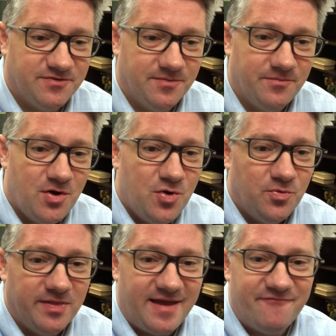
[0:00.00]
from
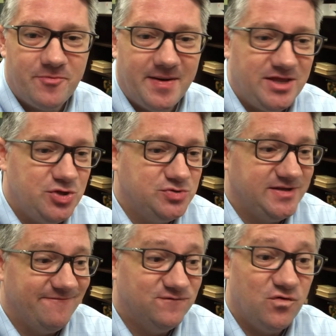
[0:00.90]
really everybody
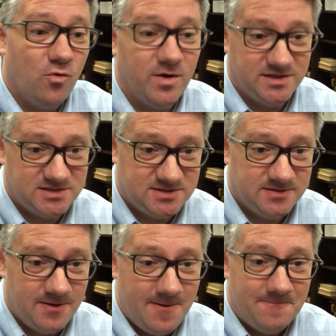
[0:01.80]
using
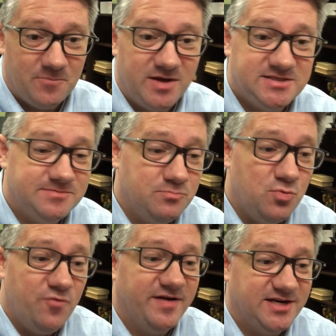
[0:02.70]
voice, right, to
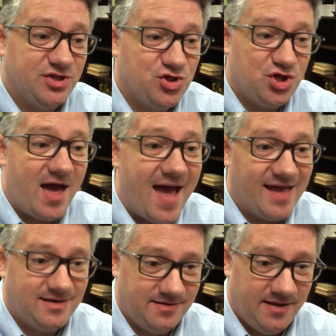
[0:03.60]
moving to
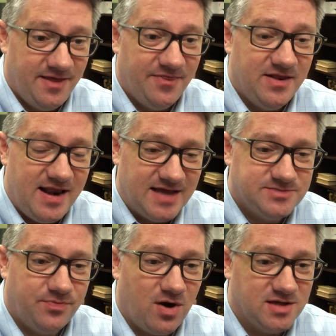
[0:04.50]
chat, the
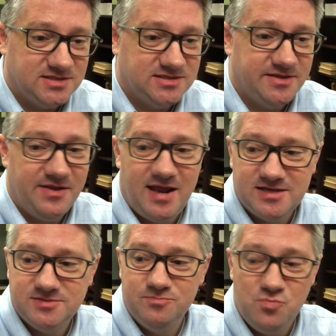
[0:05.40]
next process and the
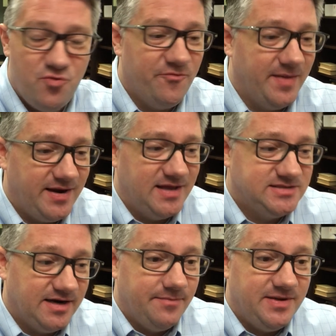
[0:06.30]
next movement is
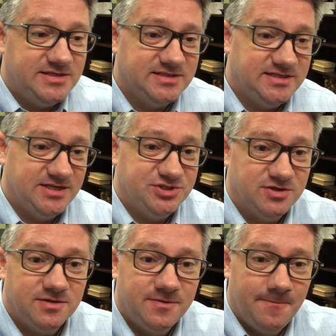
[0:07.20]
going to be to digital.